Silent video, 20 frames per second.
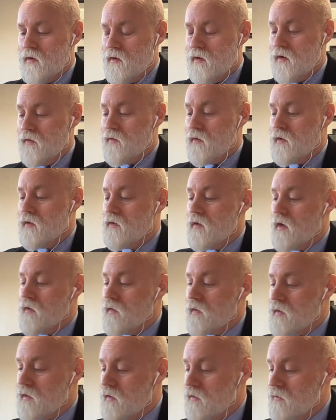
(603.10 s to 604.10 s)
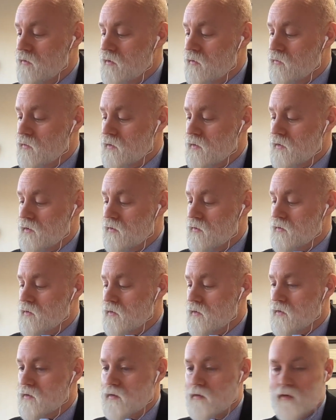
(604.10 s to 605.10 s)
Now, if you didn't have a calculator, you wanted to
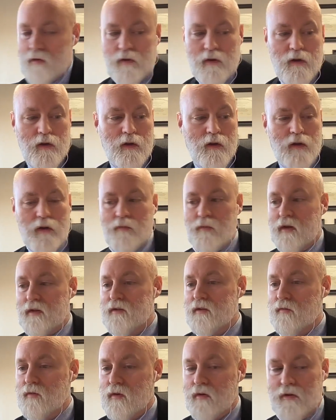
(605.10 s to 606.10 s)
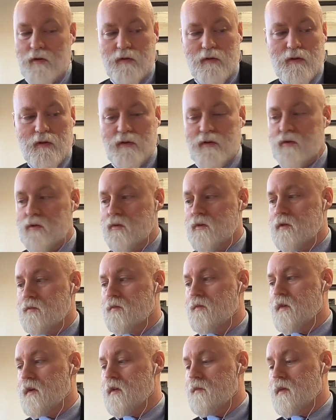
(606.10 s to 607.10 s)
use this by some other, to
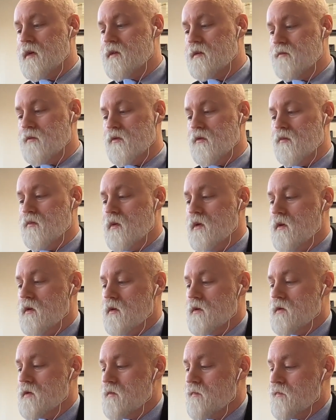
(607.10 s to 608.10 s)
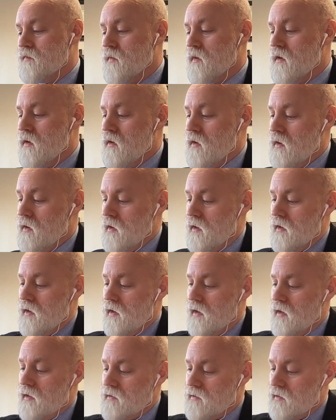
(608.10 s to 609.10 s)
simplify that by some other means,
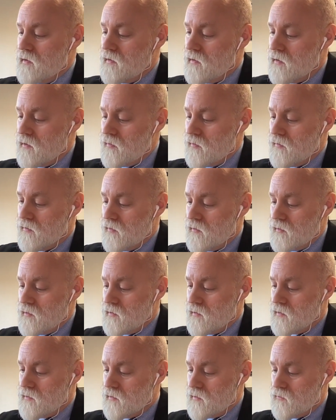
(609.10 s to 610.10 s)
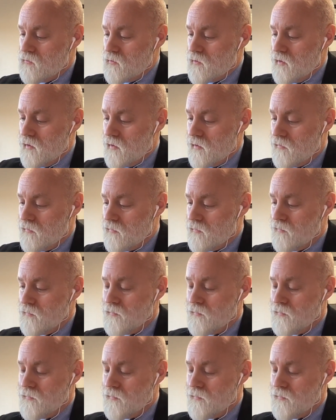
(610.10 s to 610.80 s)
18 out of 36 is 1/2.